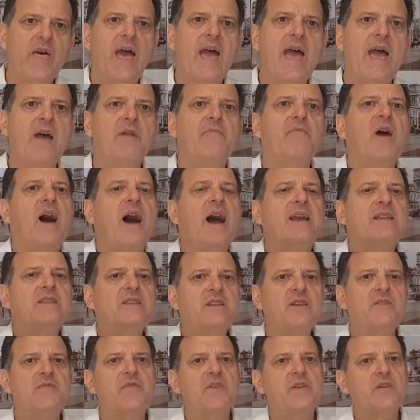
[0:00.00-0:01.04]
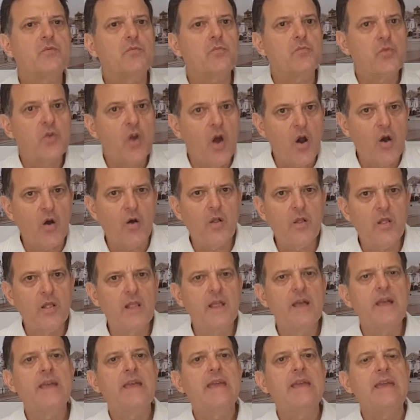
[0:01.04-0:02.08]
have a different
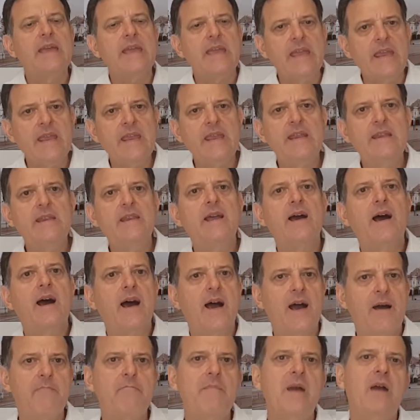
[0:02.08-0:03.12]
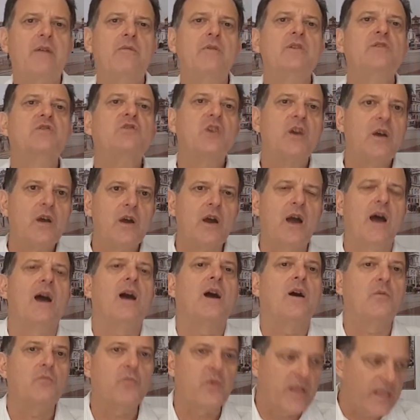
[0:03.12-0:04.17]
role in a marriage
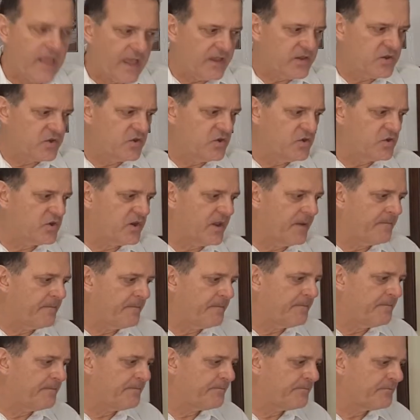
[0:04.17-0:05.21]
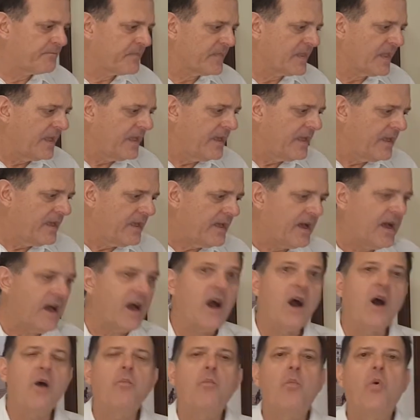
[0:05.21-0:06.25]
relationship.
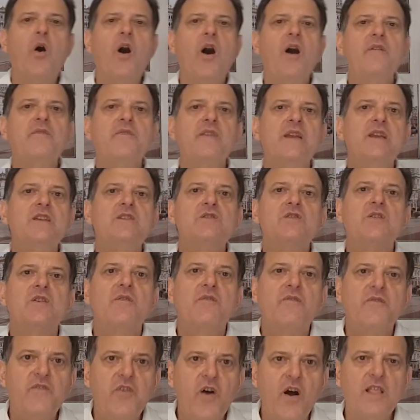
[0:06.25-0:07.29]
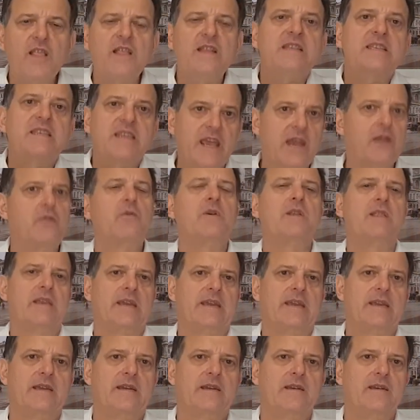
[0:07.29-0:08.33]
A wife is to
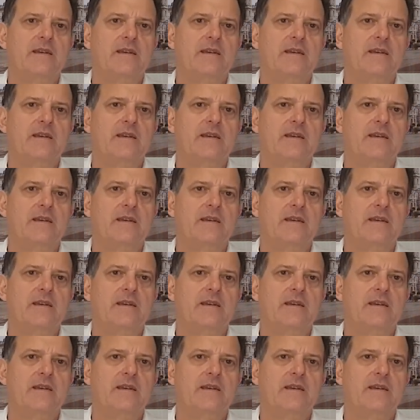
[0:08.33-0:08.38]
voluntarily